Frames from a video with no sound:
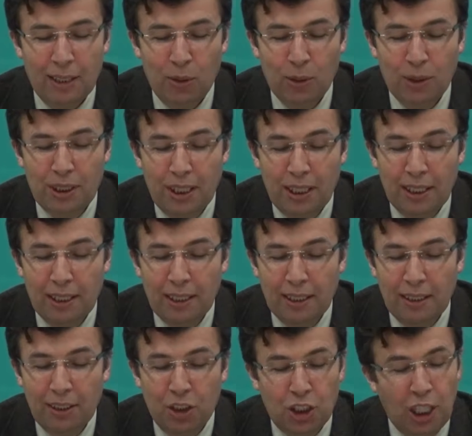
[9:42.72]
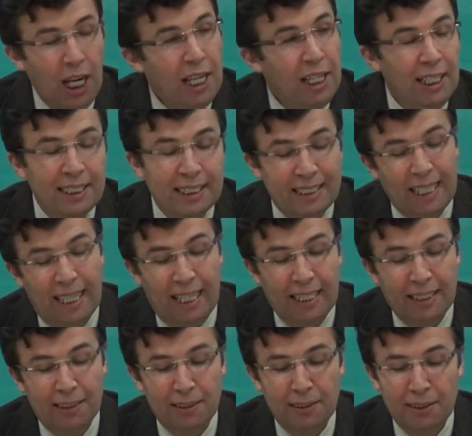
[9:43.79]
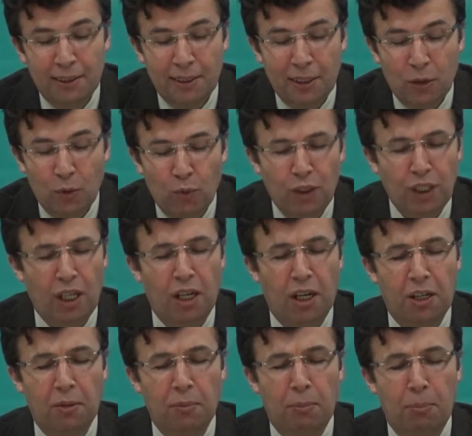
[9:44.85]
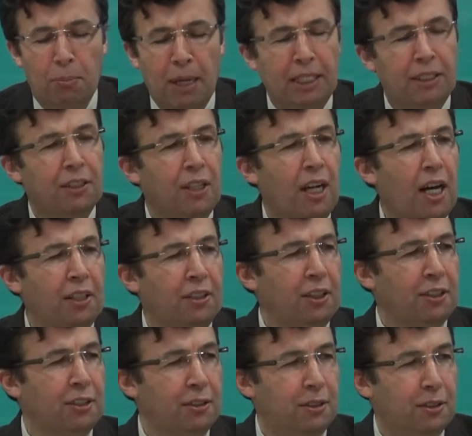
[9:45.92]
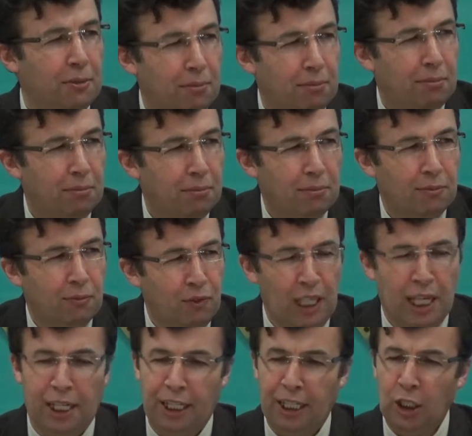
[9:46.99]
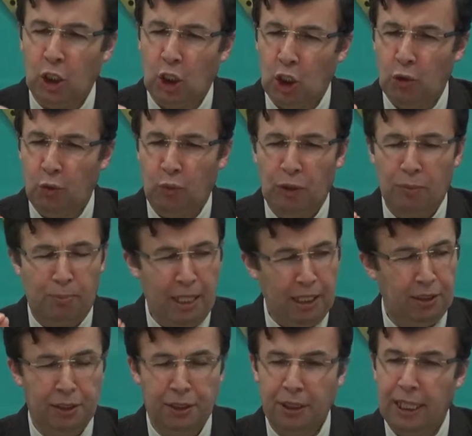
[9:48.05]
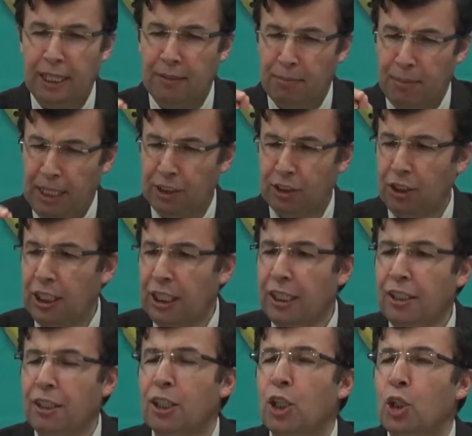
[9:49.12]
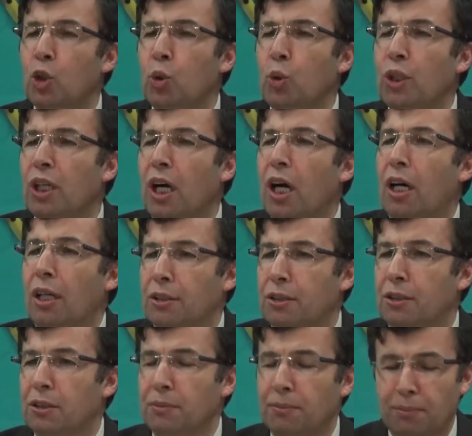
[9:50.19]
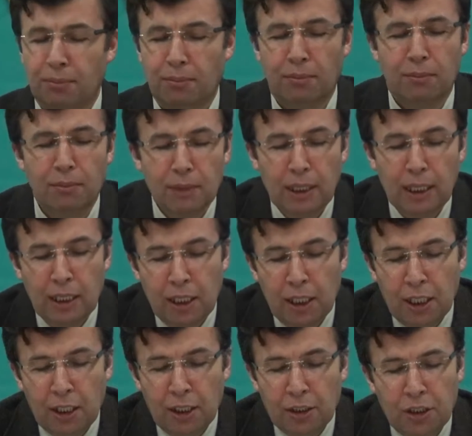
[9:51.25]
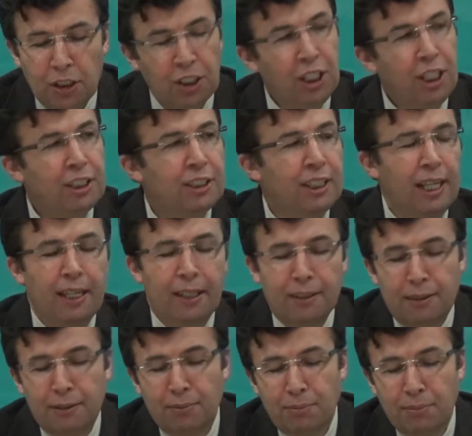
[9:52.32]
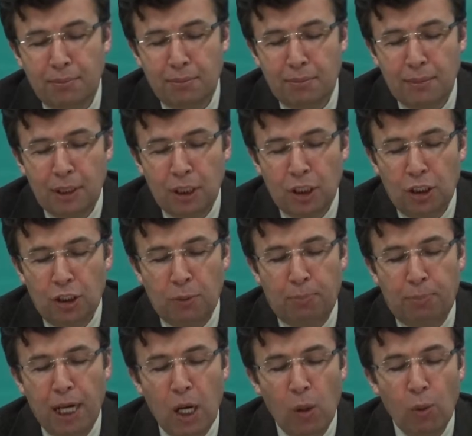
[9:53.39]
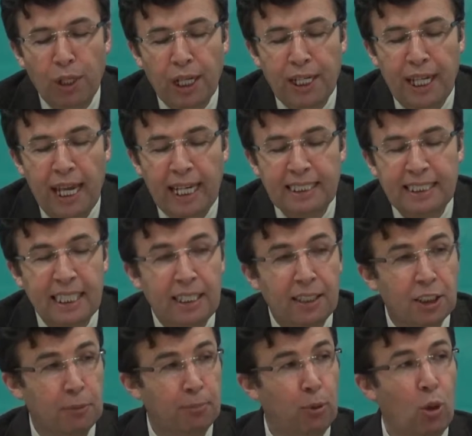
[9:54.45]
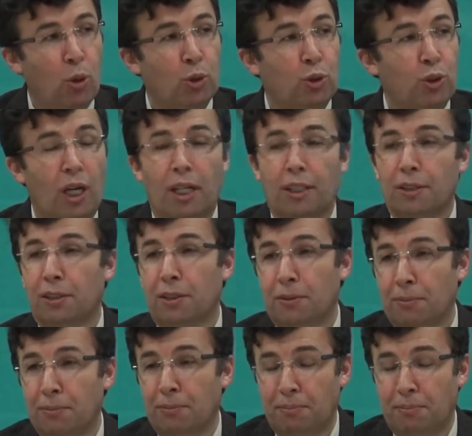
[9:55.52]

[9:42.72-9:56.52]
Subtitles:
You see, Chinese said, we are better artists. We are in better and best in doing arts. The Greeks said, the power and excellence belongs to us.